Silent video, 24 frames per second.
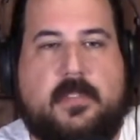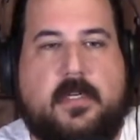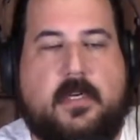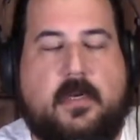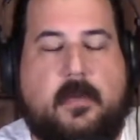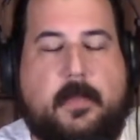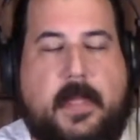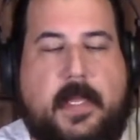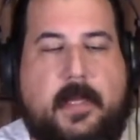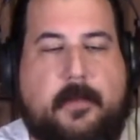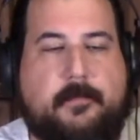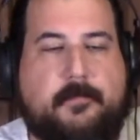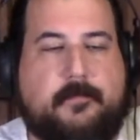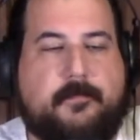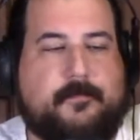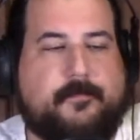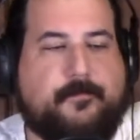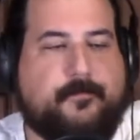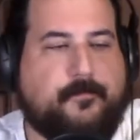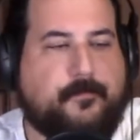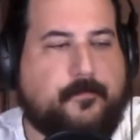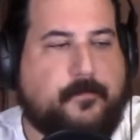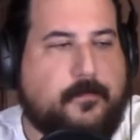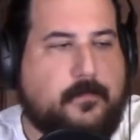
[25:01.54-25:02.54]
tournament.
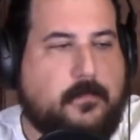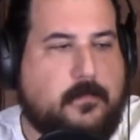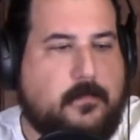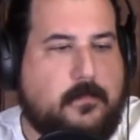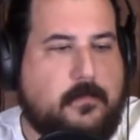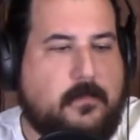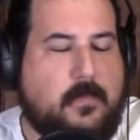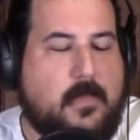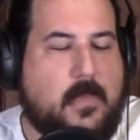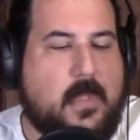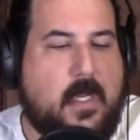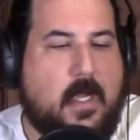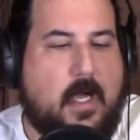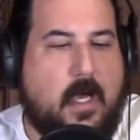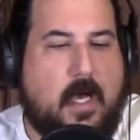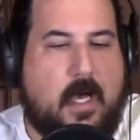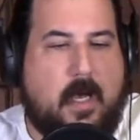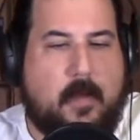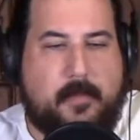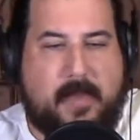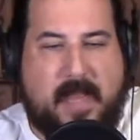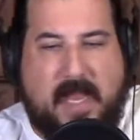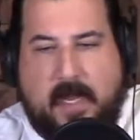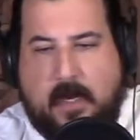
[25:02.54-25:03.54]

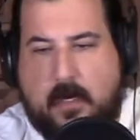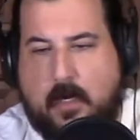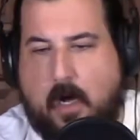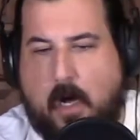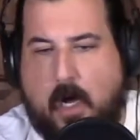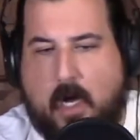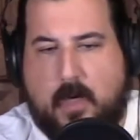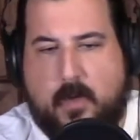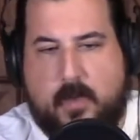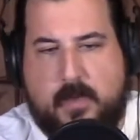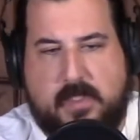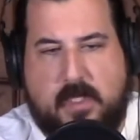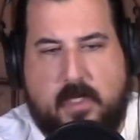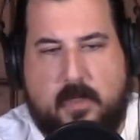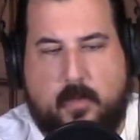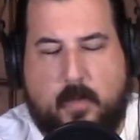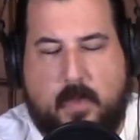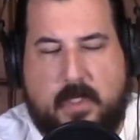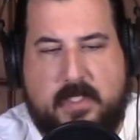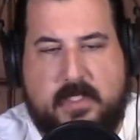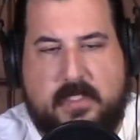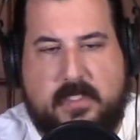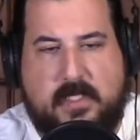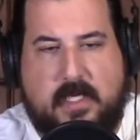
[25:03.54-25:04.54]
Bangkok was on
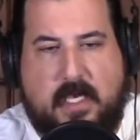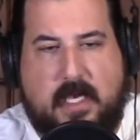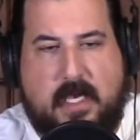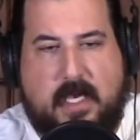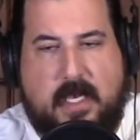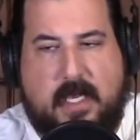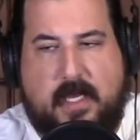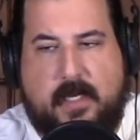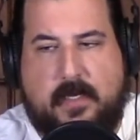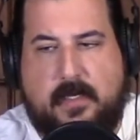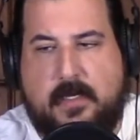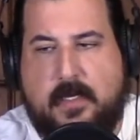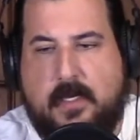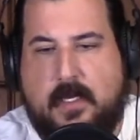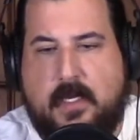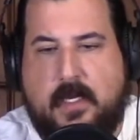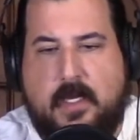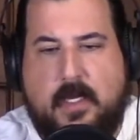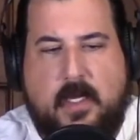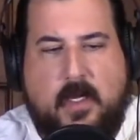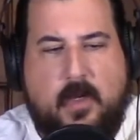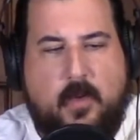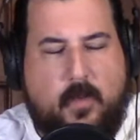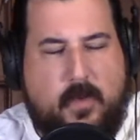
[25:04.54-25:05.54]
one side
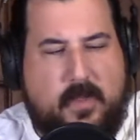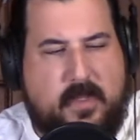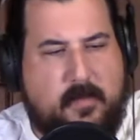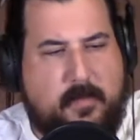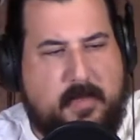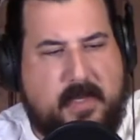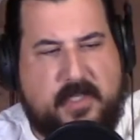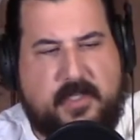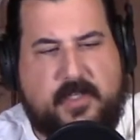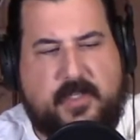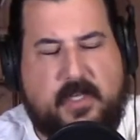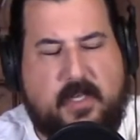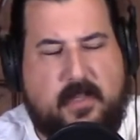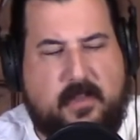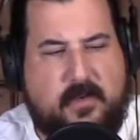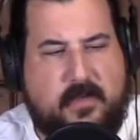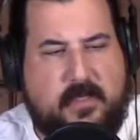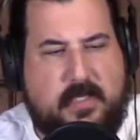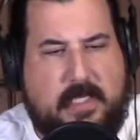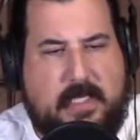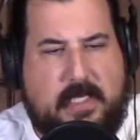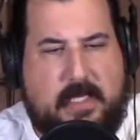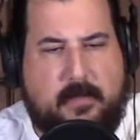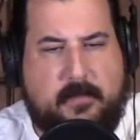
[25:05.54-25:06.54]
with a bunch of other
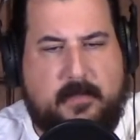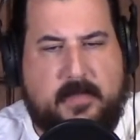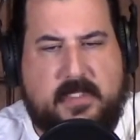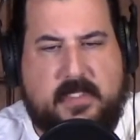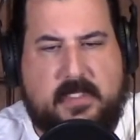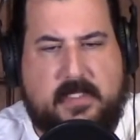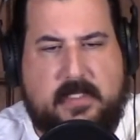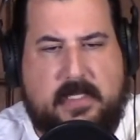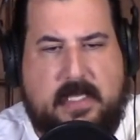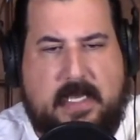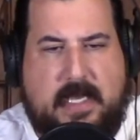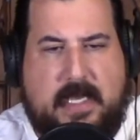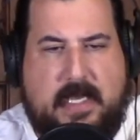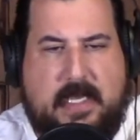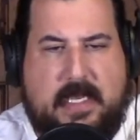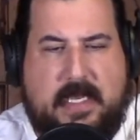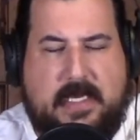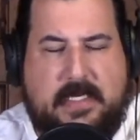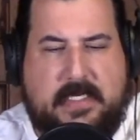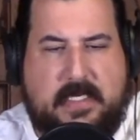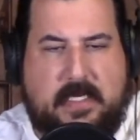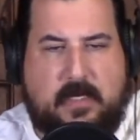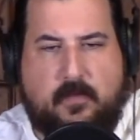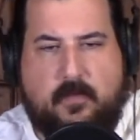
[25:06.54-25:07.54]
teams
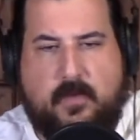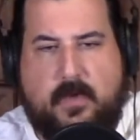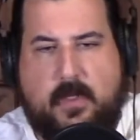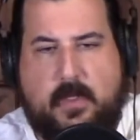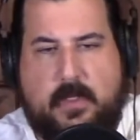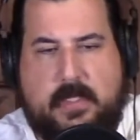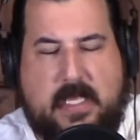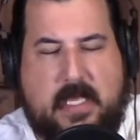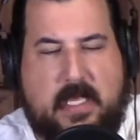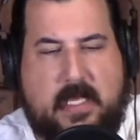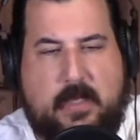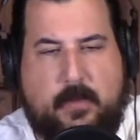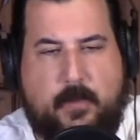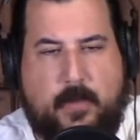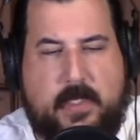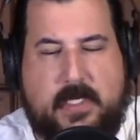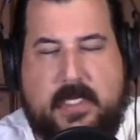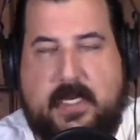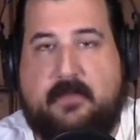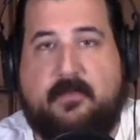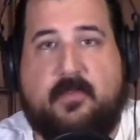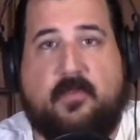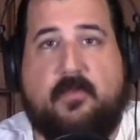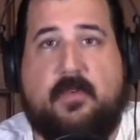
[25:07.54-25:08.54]
that we
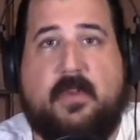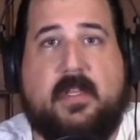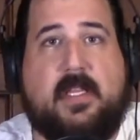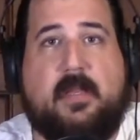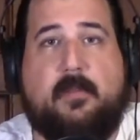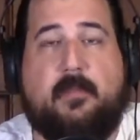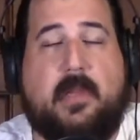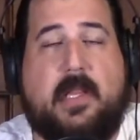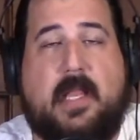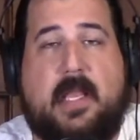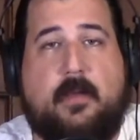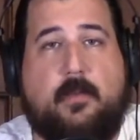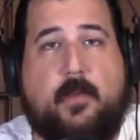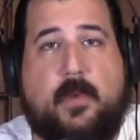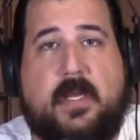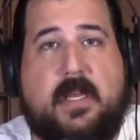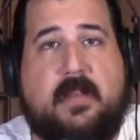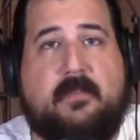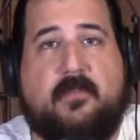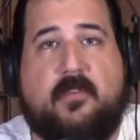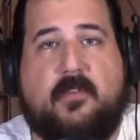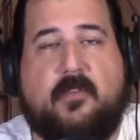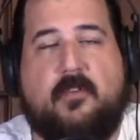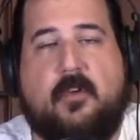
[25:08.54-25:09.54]
never really played. We
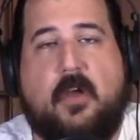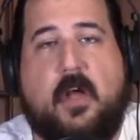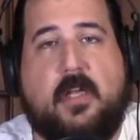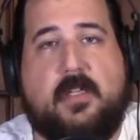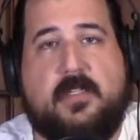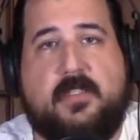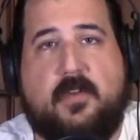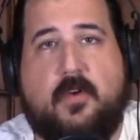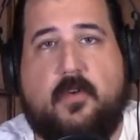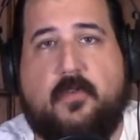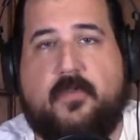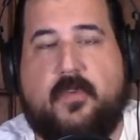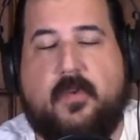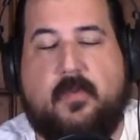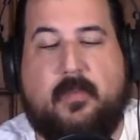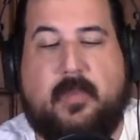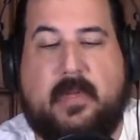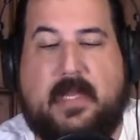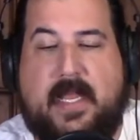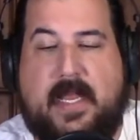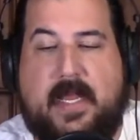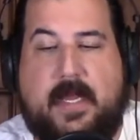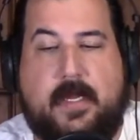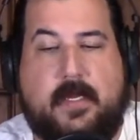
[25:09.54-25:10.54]
never crossed over and
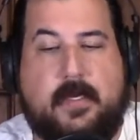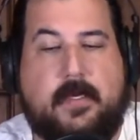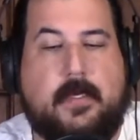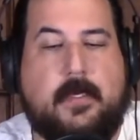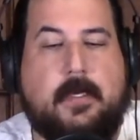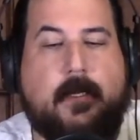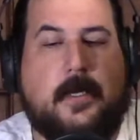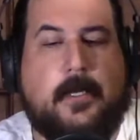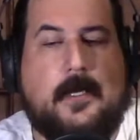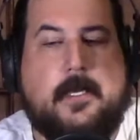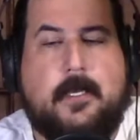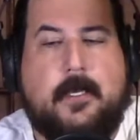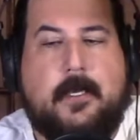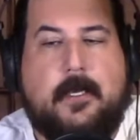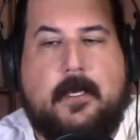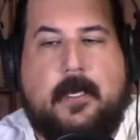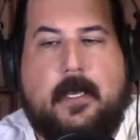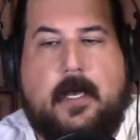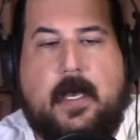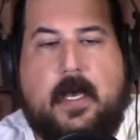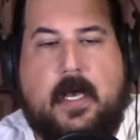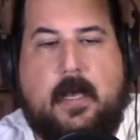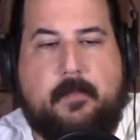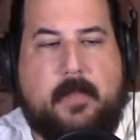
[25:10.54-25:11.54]
played.
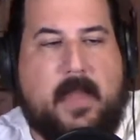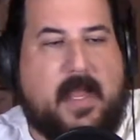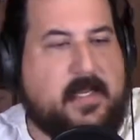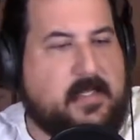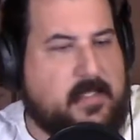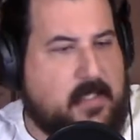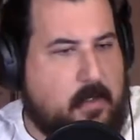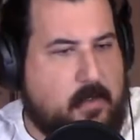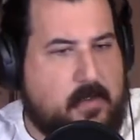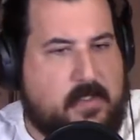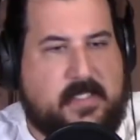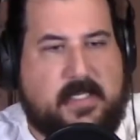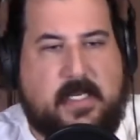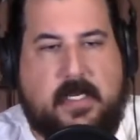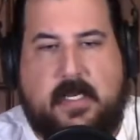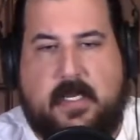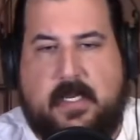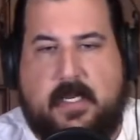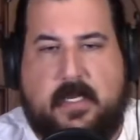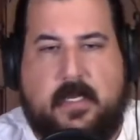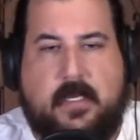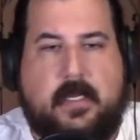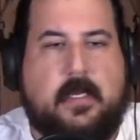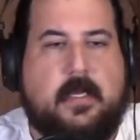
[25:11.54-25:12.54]
Mexico
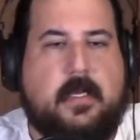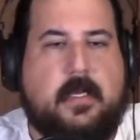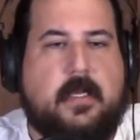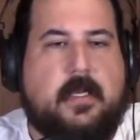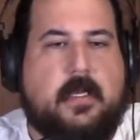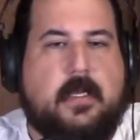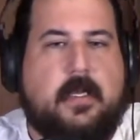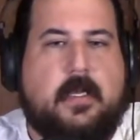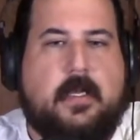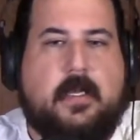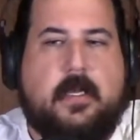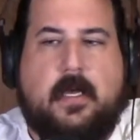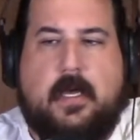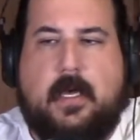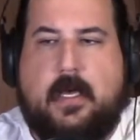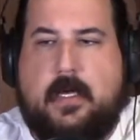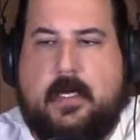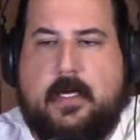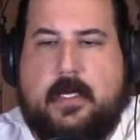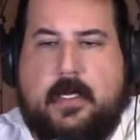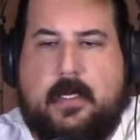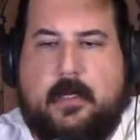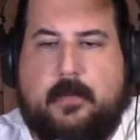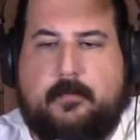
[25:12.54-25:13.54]
City,
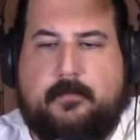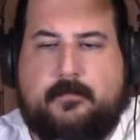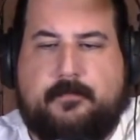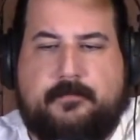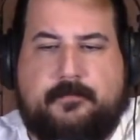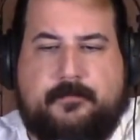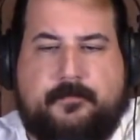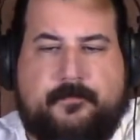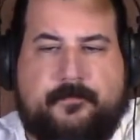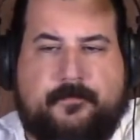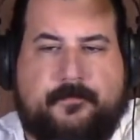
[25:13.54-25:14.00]
and